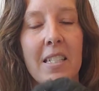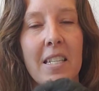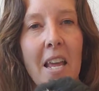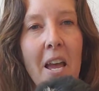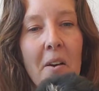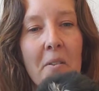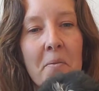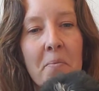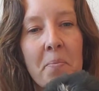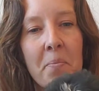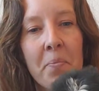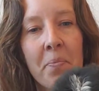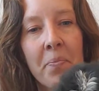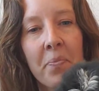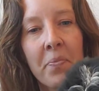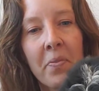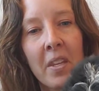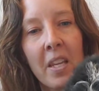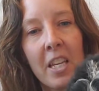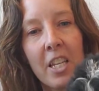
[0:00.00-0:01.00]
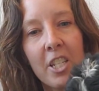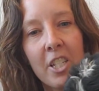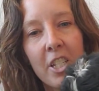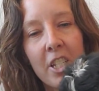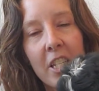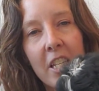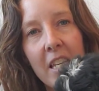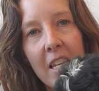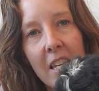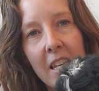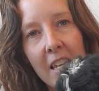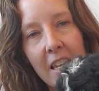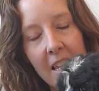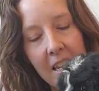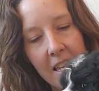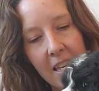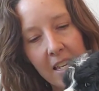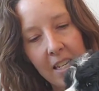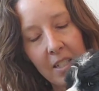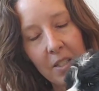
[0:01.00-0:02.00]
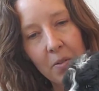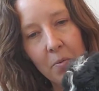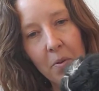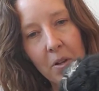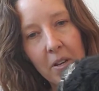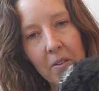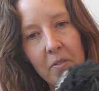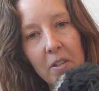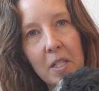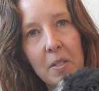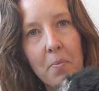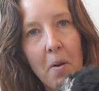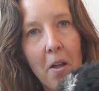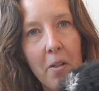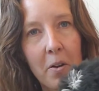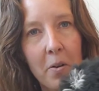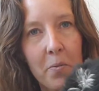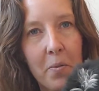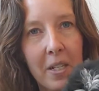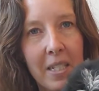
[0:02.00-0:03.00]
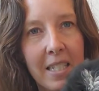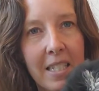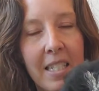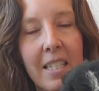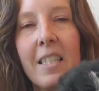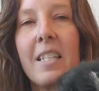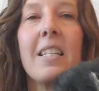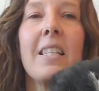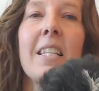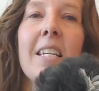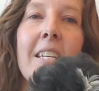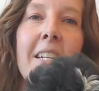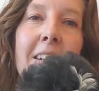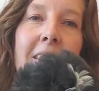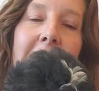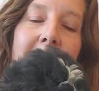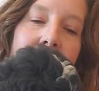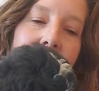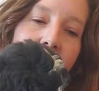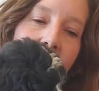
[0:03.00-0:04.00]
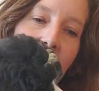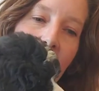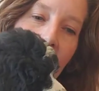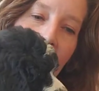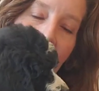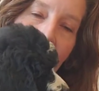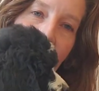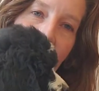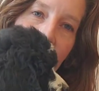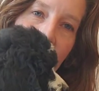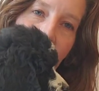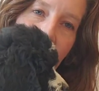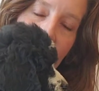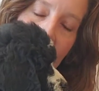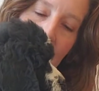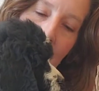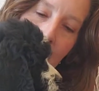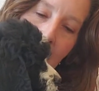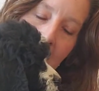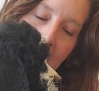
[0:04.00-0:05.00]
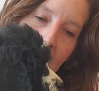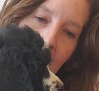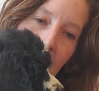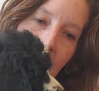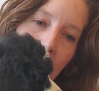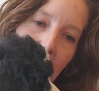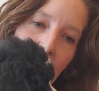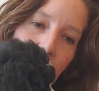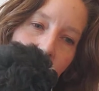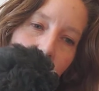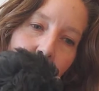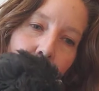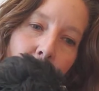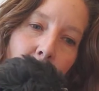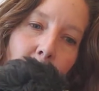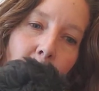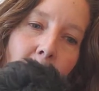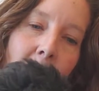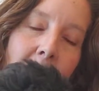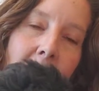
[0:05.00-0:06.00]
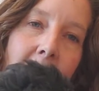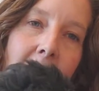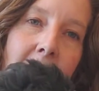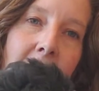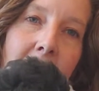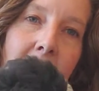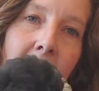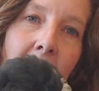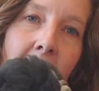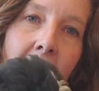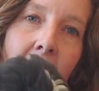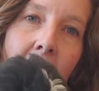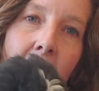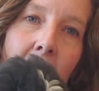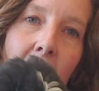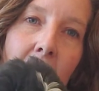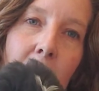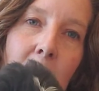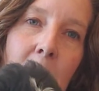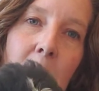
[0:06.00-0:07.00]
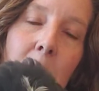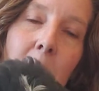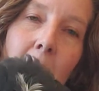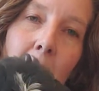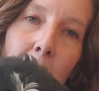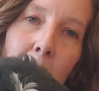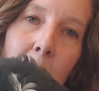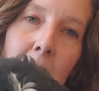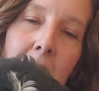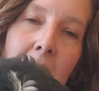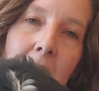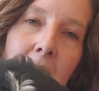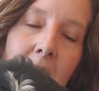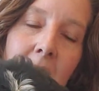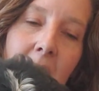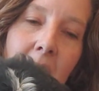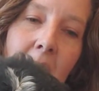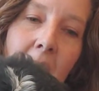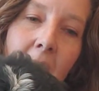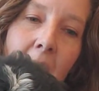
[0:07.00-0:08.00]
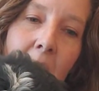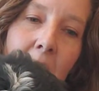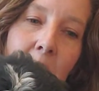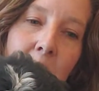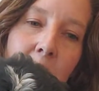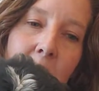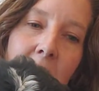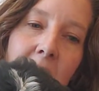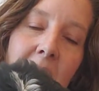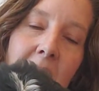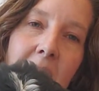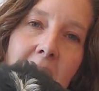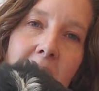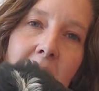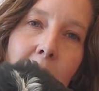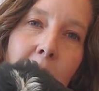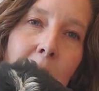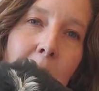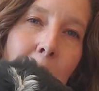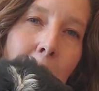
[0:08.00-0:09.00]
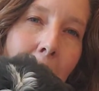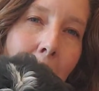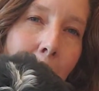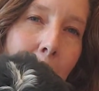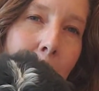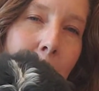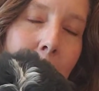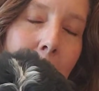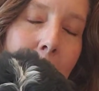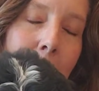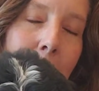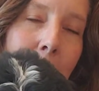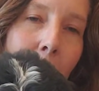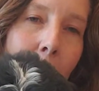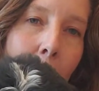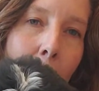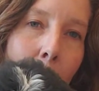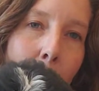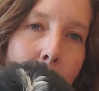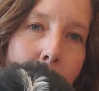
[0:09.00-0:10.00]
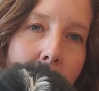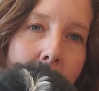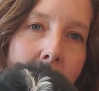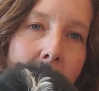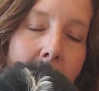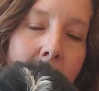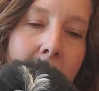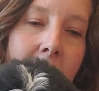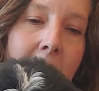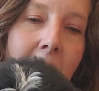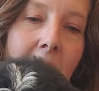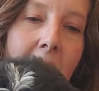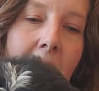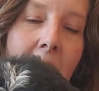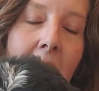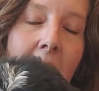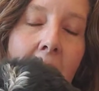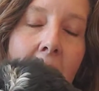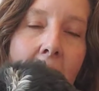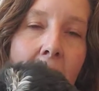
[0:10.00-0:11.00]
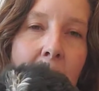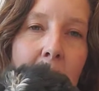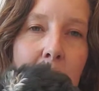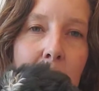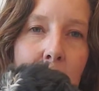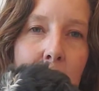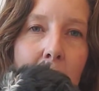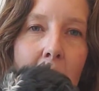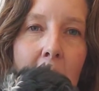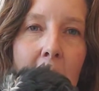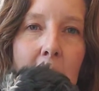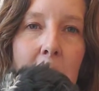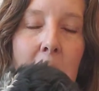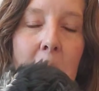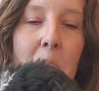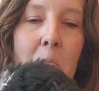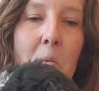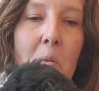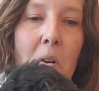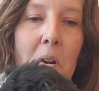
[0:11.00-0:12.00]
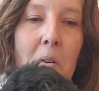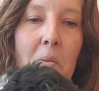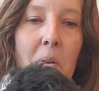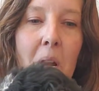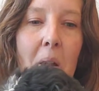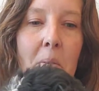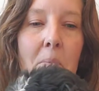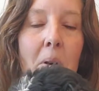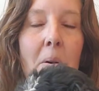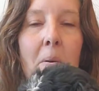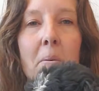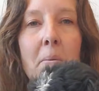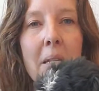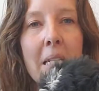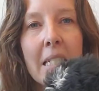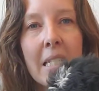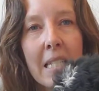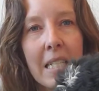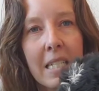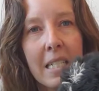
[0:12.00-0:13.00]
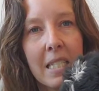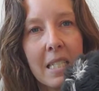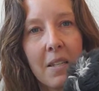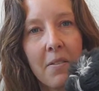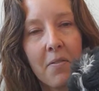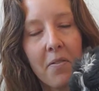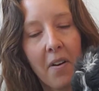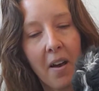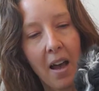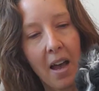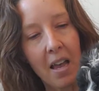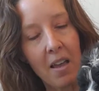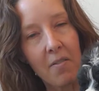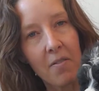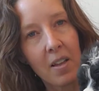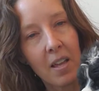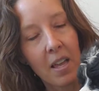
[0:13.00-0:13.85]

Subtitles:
now. She is one of the smaller ones in the litter, and I expect her adult weight, she might reach 70 pounds at the top end. It'll probably be more around probably 65,